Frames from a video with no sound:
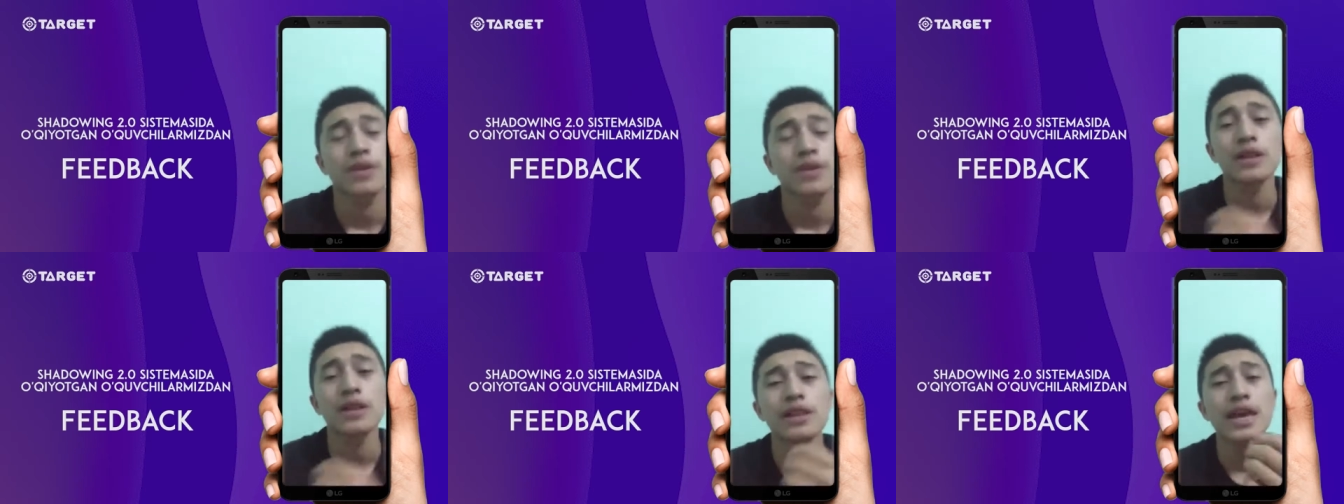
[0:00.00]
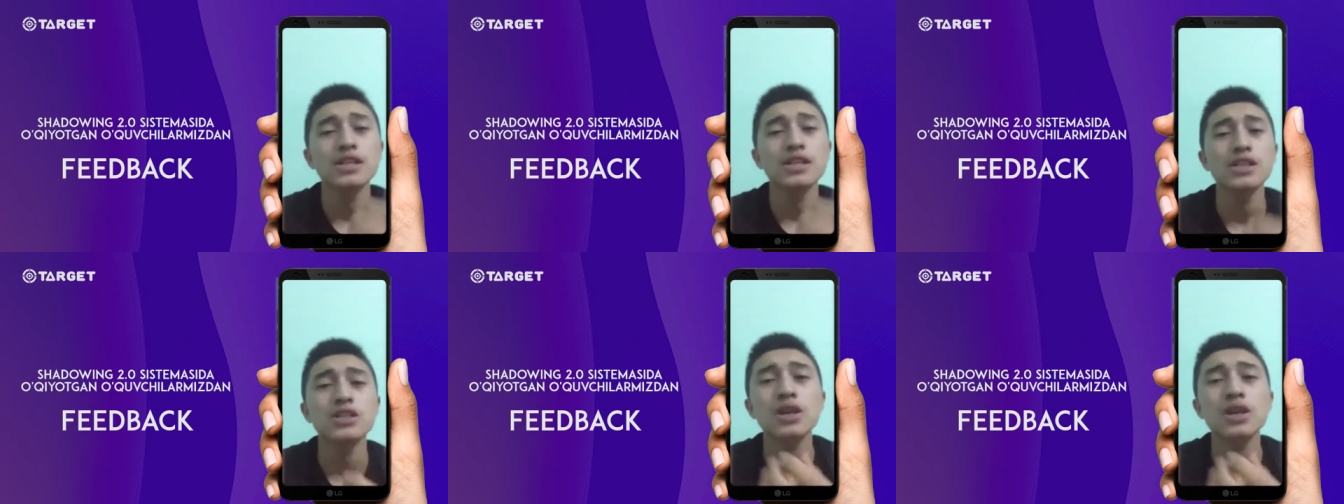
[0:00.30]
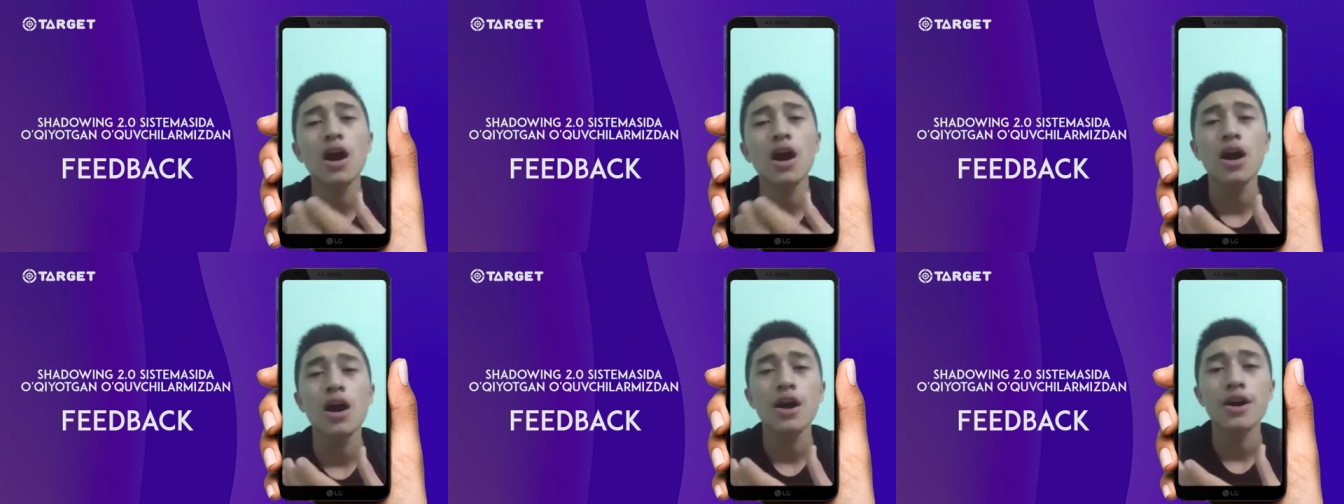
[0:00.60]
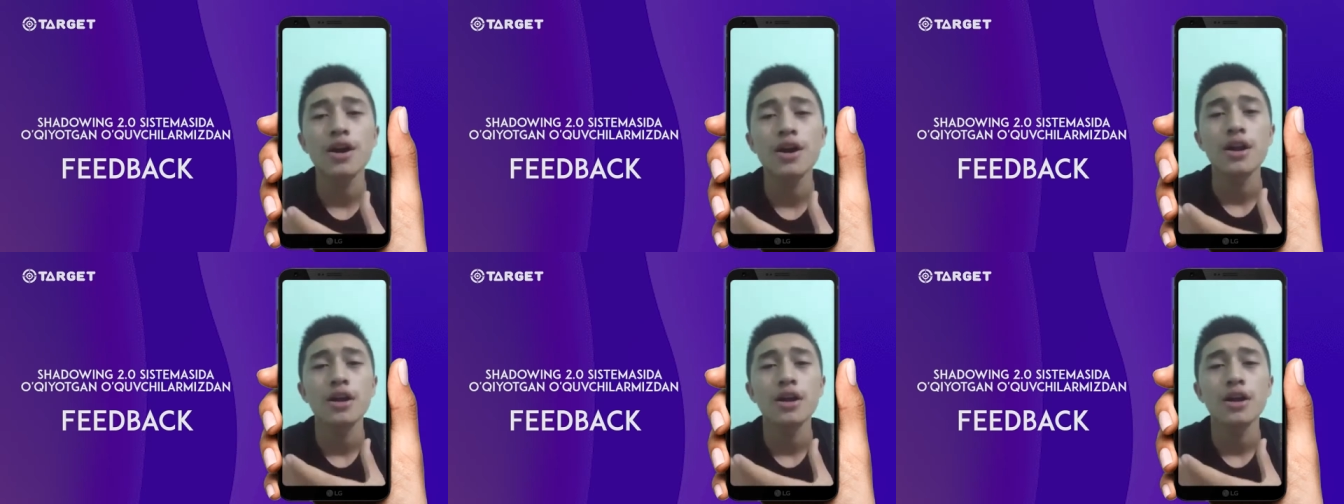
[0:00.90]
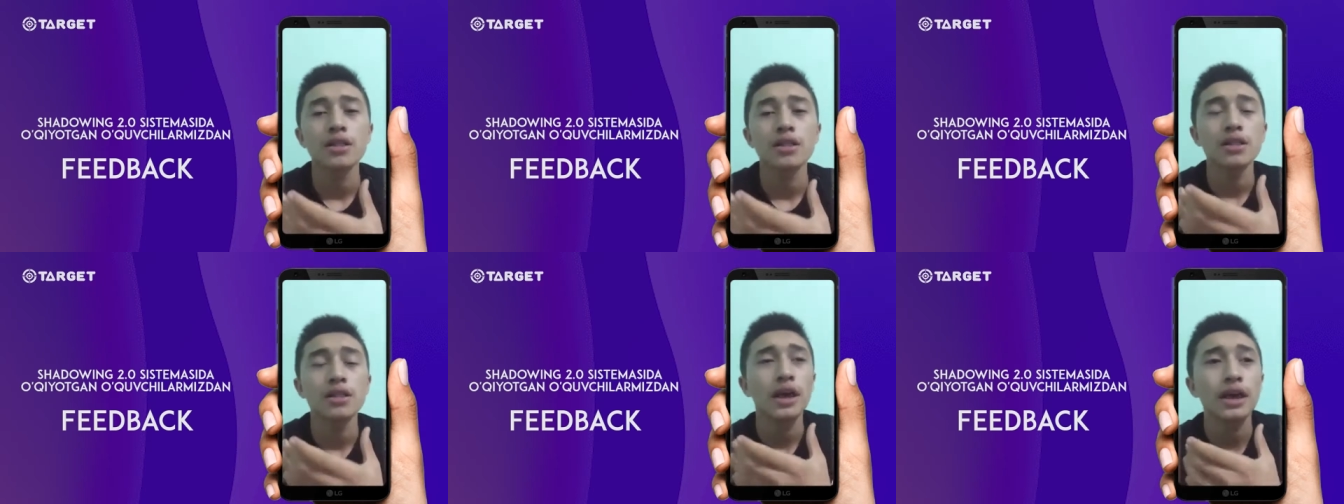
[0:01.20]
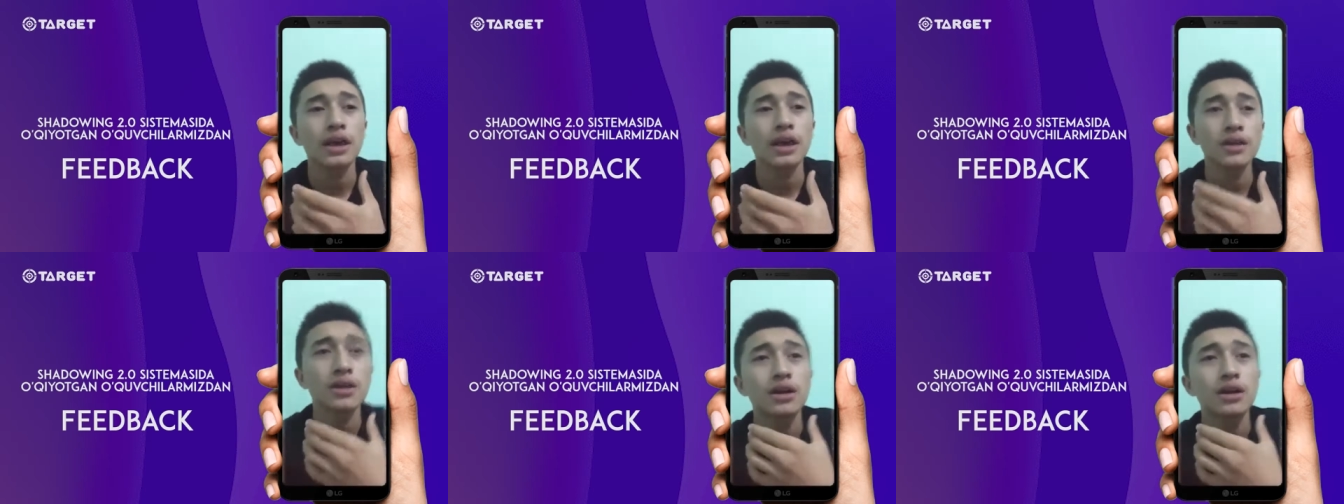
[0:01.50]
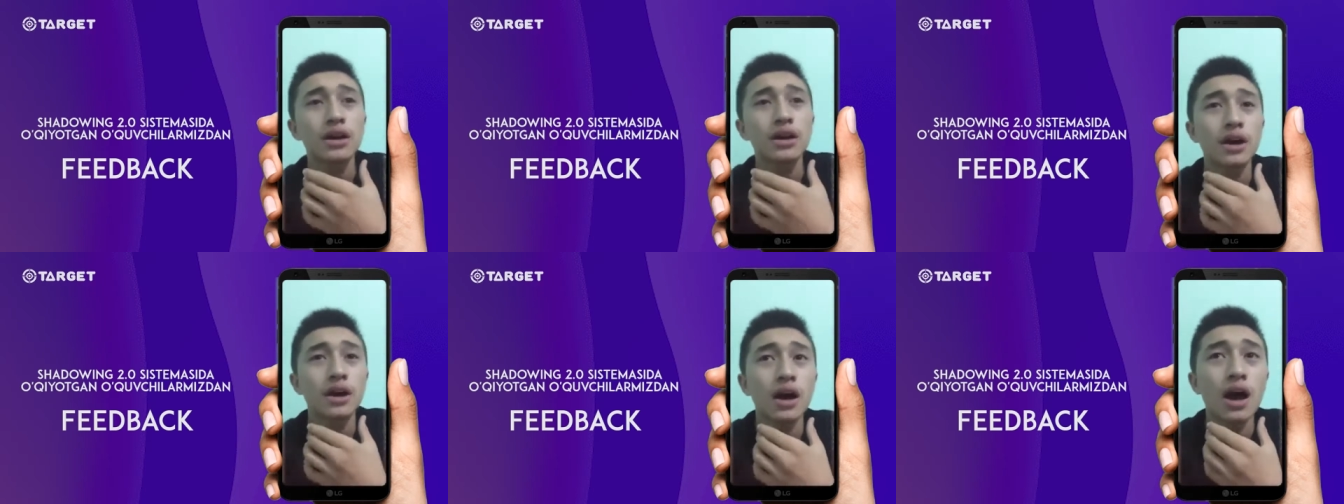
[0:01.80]
lessons are like
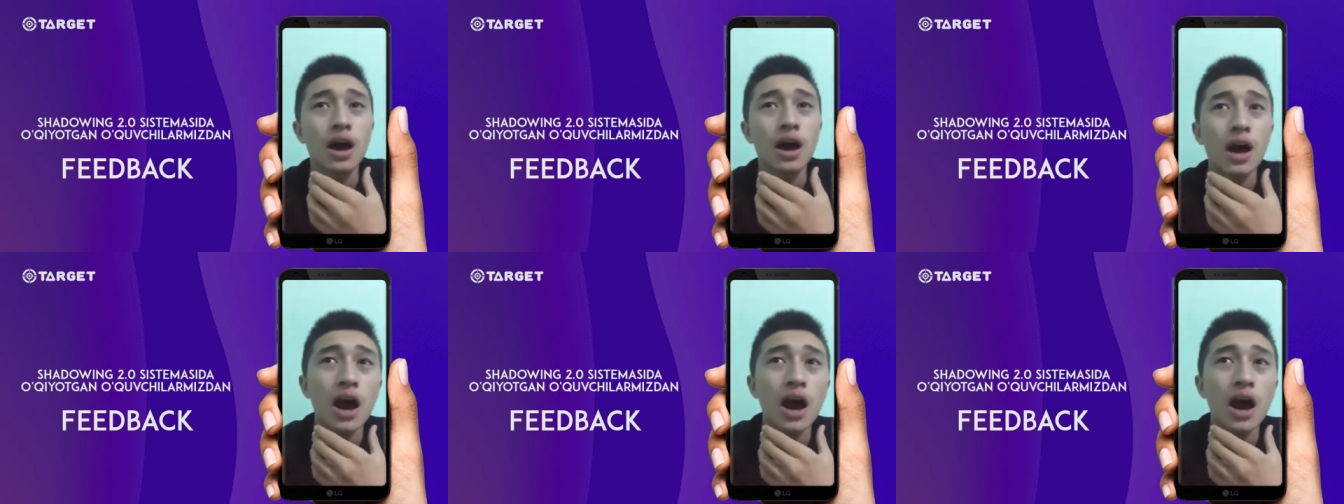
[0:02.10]
uh,